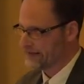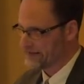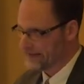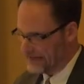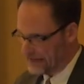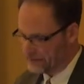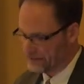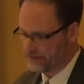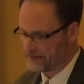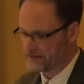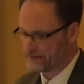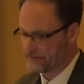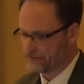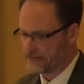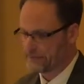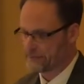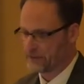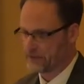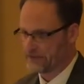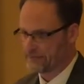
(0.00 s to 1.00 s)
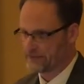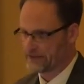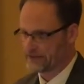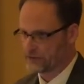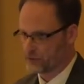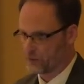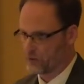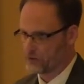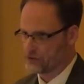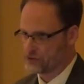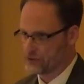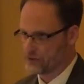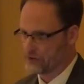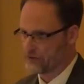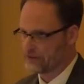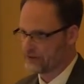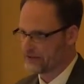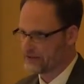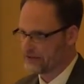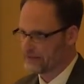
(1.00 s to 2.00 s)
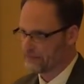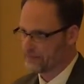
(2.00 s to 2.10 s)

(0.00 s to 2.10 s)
Thousands of people had been tortured,